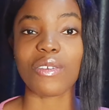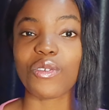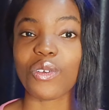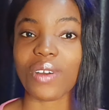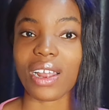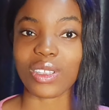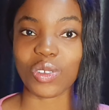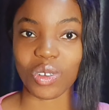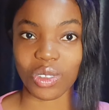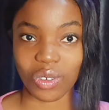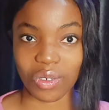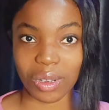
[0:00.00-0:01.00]
If you write
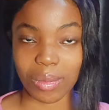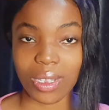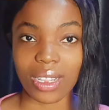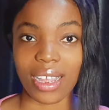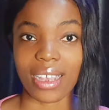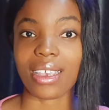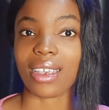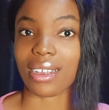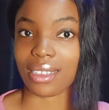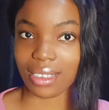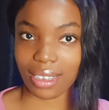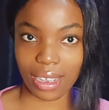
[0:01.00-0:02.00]
your script like
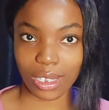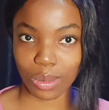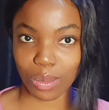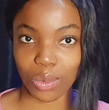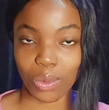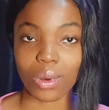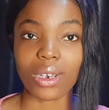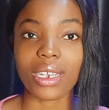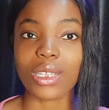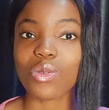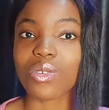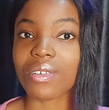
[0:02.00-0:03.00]
a textbook,
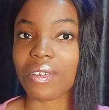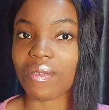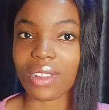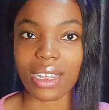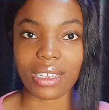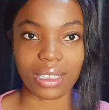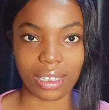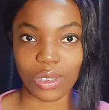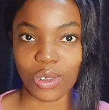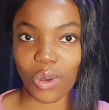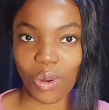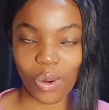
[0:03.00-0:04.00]
it will reflect
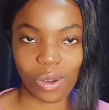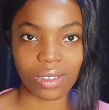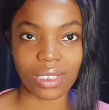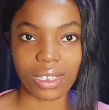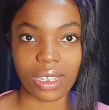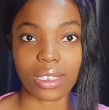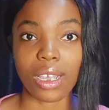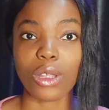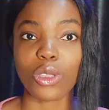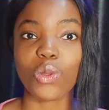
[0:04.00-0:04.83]
in your content.